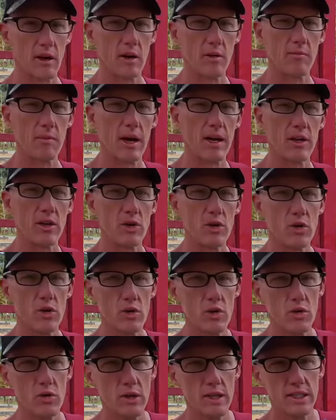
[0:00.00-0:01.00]
my
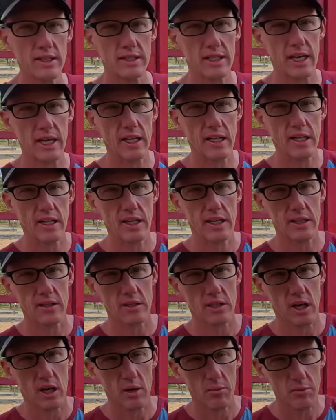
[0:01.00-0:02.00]
new daily
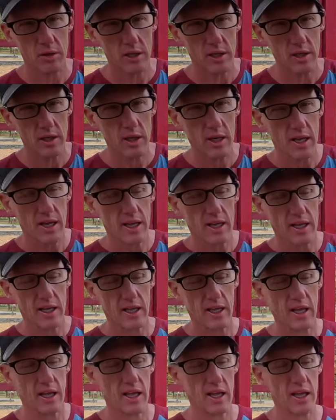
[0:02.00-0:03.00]
tumbler
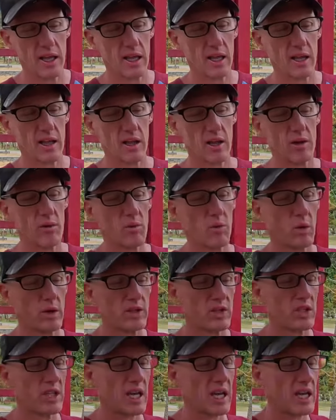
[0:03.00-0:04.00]
and
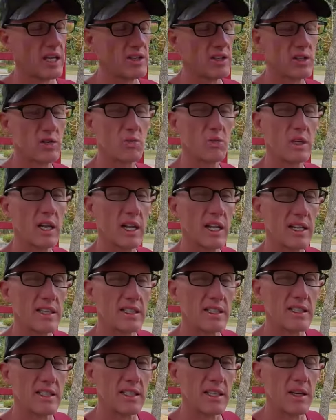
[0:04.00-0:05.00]
what changes would I like
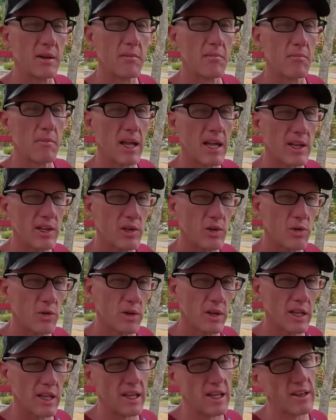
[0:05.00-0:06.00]
to see made to
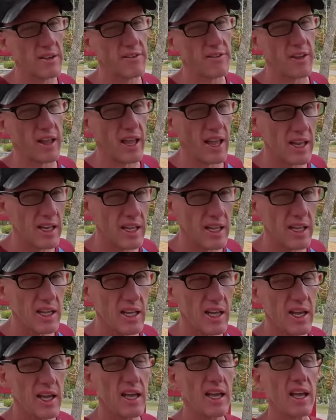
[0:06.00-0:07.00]
it, if any,
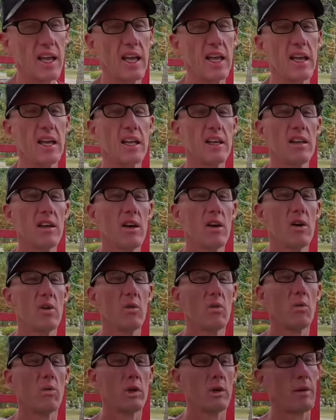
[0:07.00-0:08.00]
and
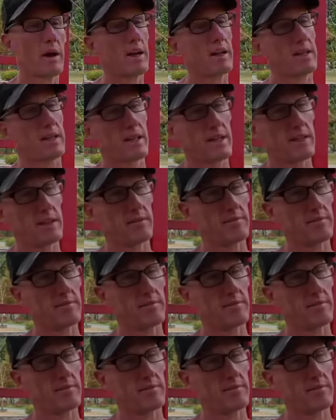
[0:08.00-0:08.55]
would I buy it again?